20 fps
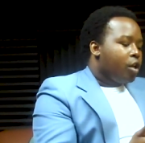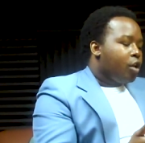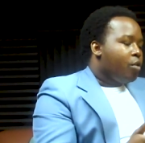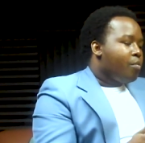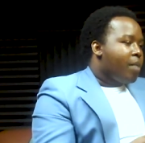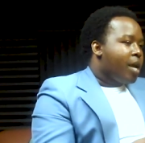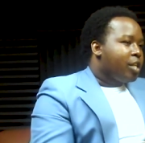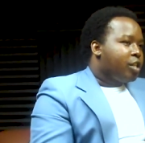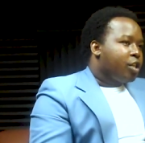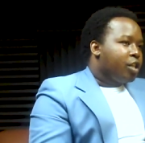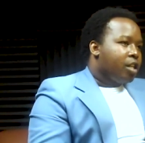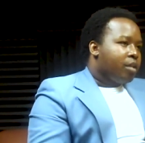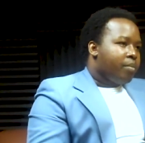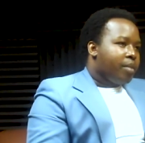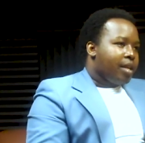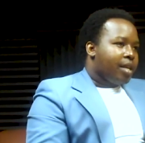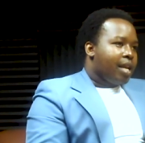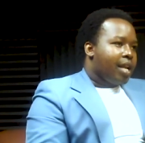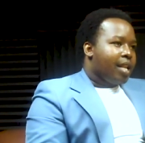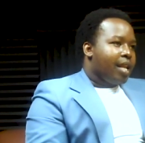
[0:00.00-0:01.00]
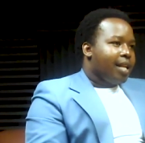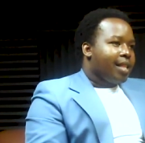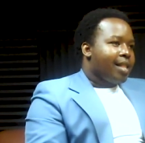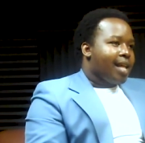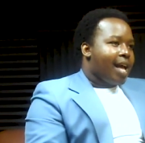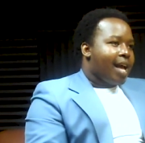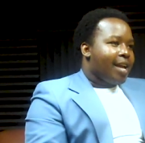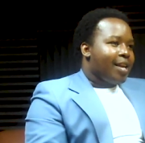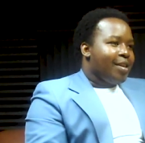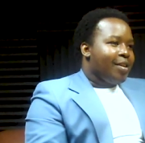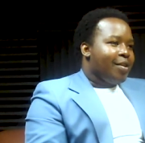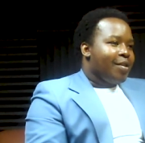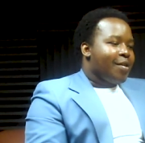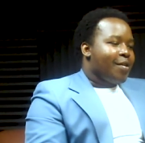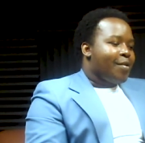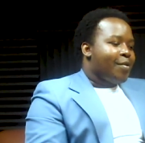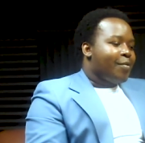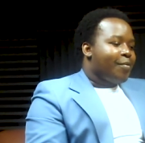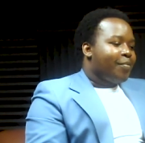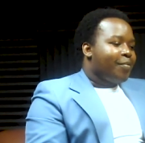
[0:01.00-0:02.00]
you mentioned in the beginning that you
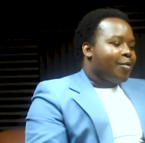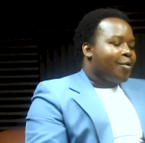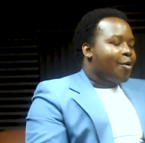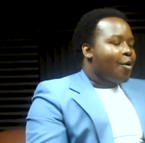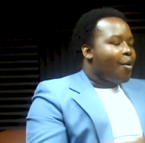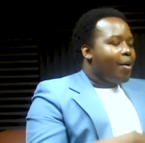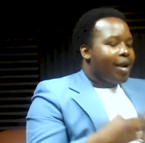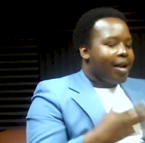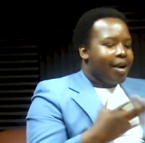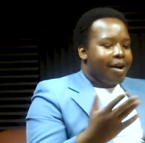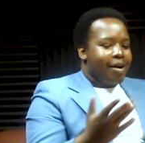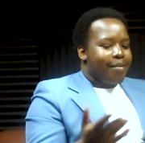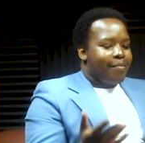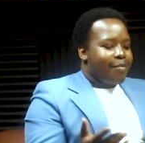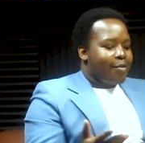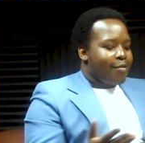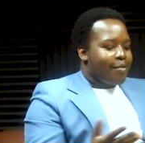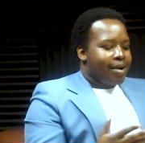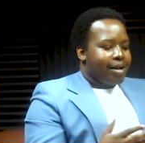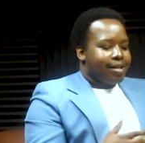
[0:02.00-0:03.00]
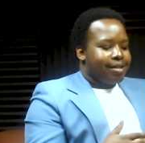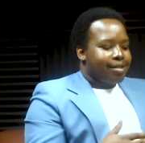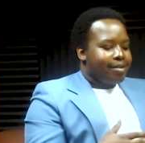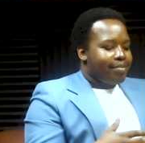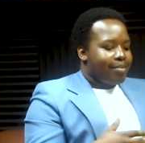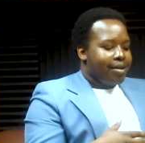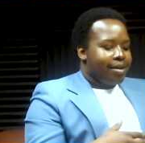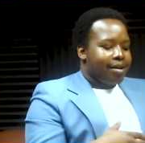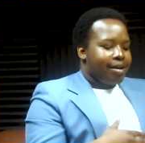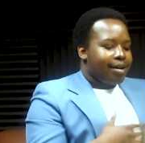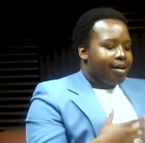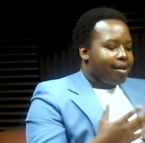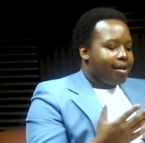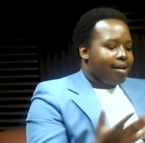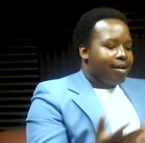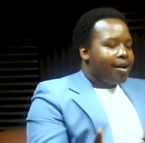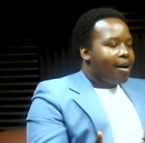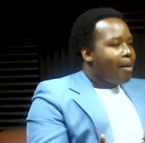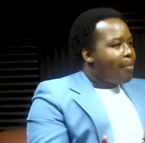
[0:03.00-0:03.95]
know growing up you wanted to be a,